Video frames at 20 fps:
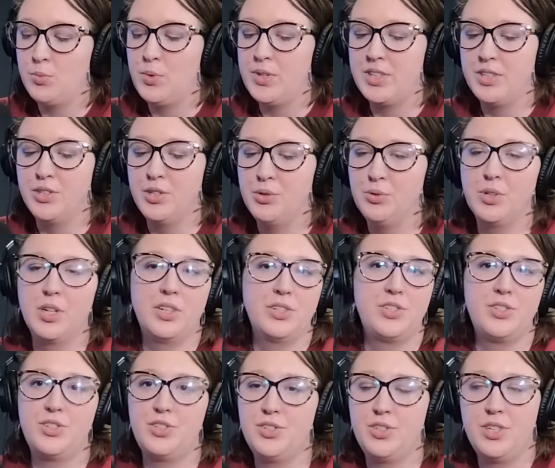with the new
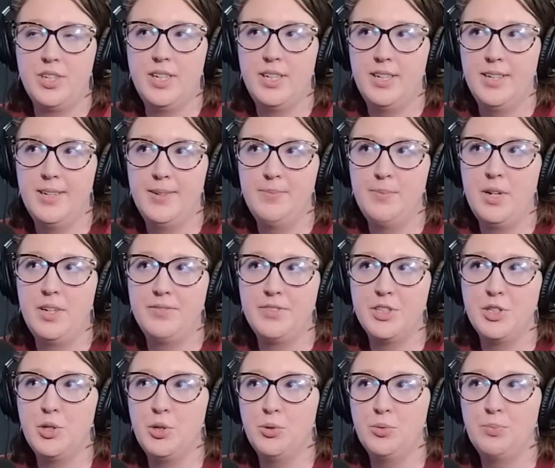launch of
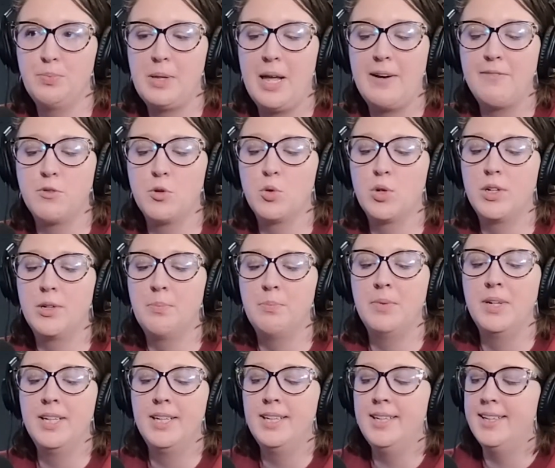the new platform,